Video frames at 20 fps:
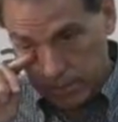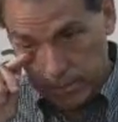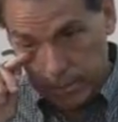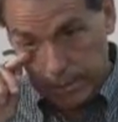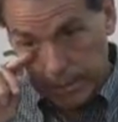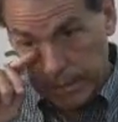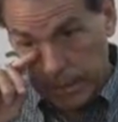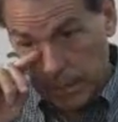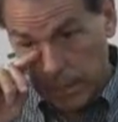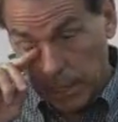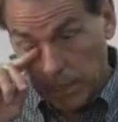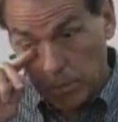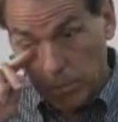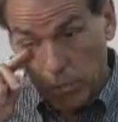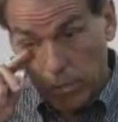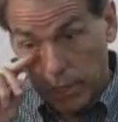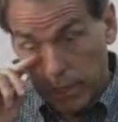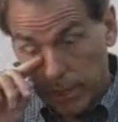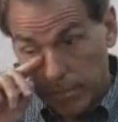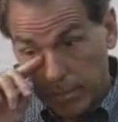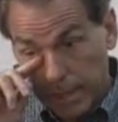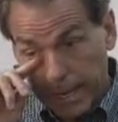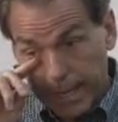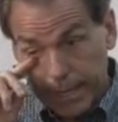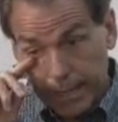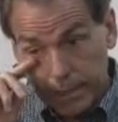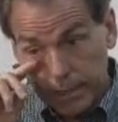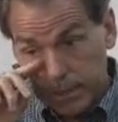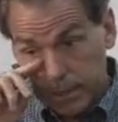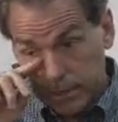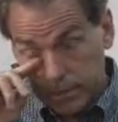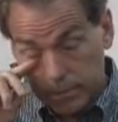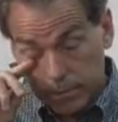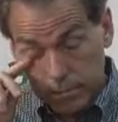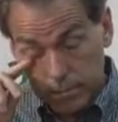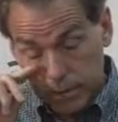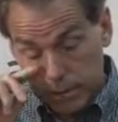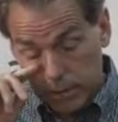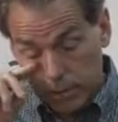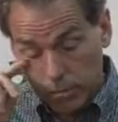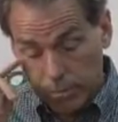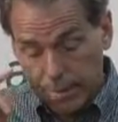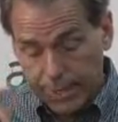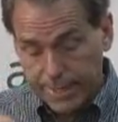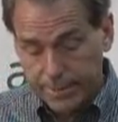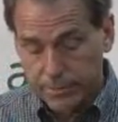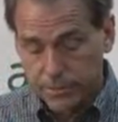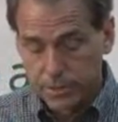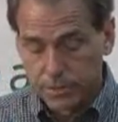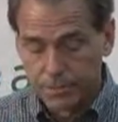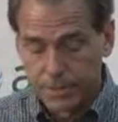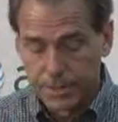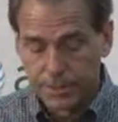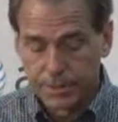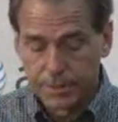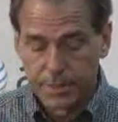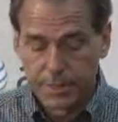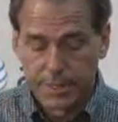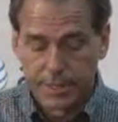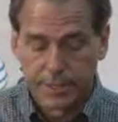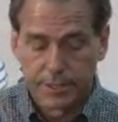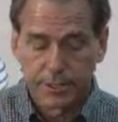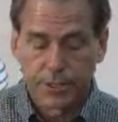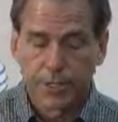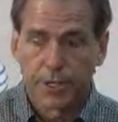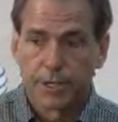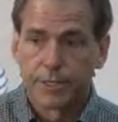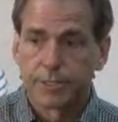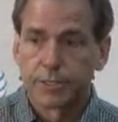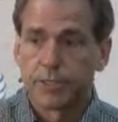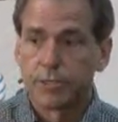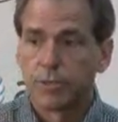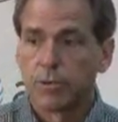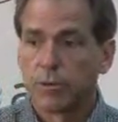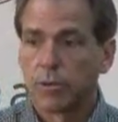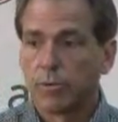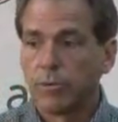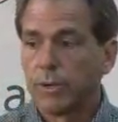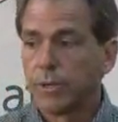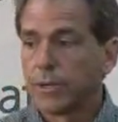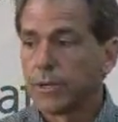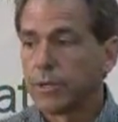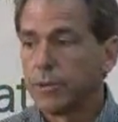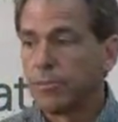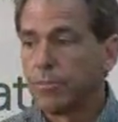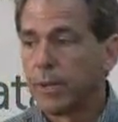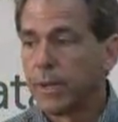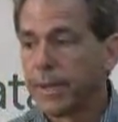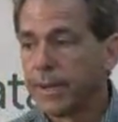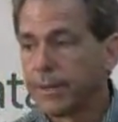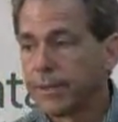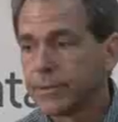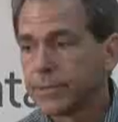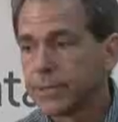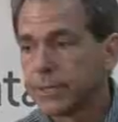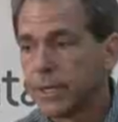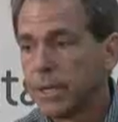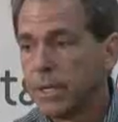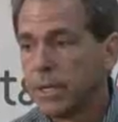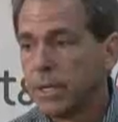They got a couple running backs, you know, Michael Smith and Dennis Johnson, who are really good players.